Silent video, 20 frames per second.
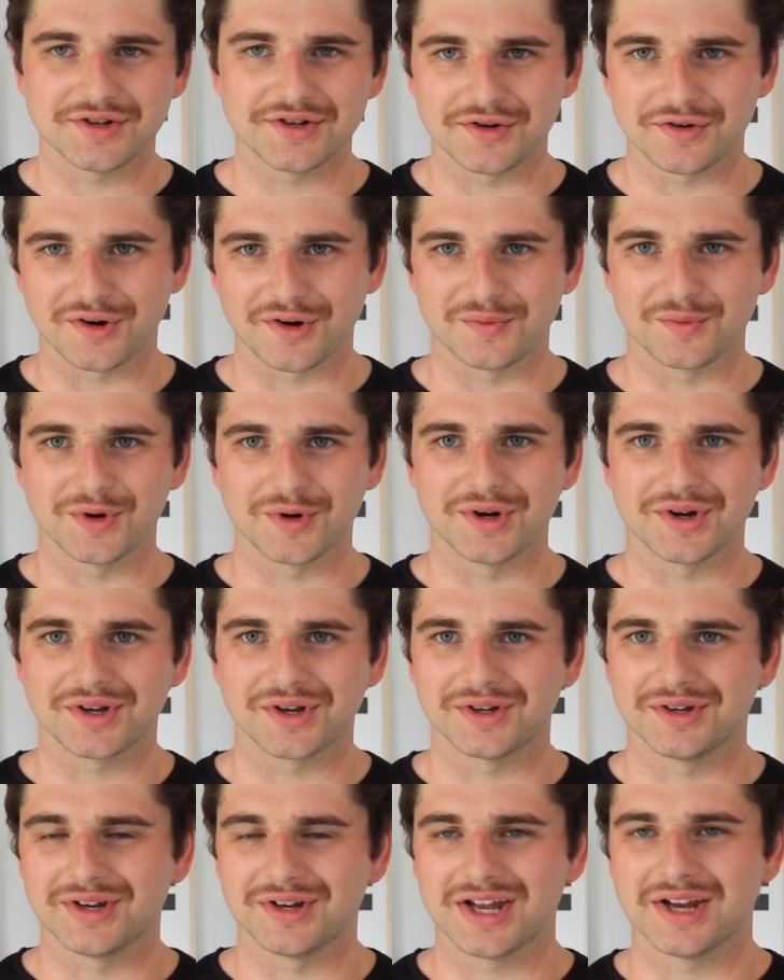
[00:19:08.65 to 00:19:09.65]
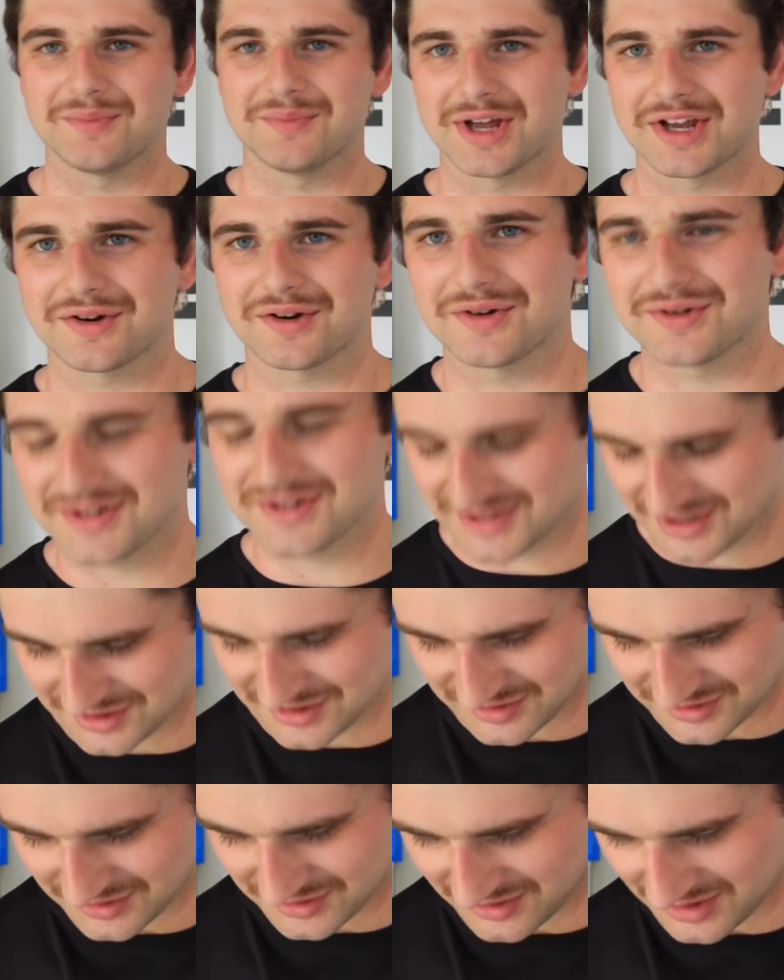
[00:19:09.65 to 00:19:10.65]
Do your own work and make your own
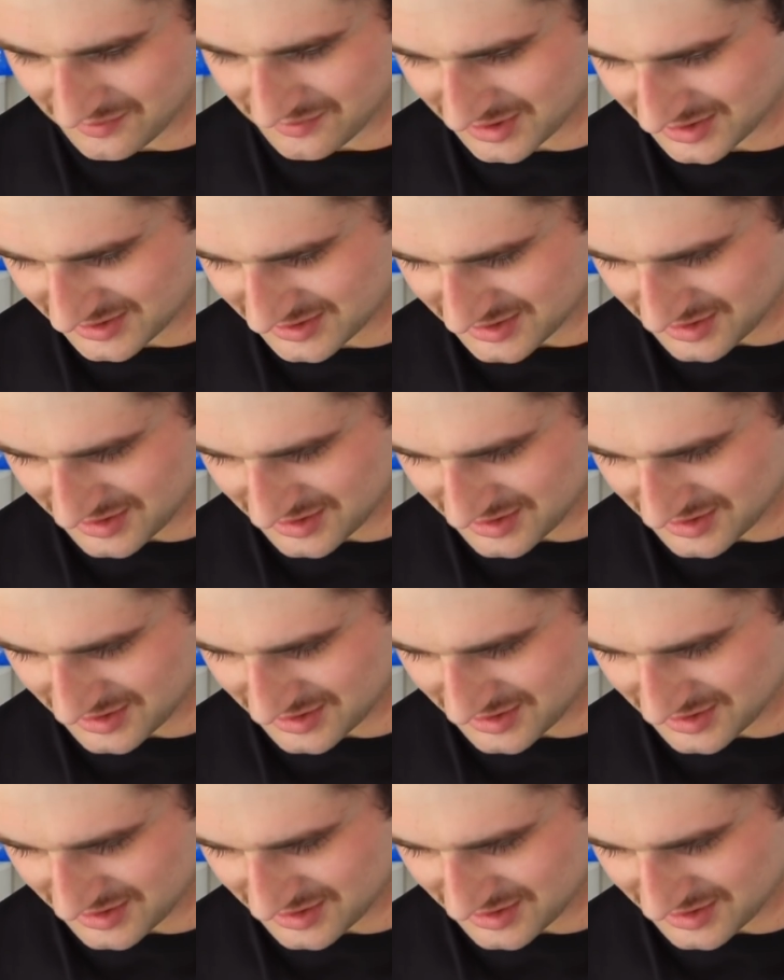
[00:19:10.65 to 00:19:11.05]
decisions on that one.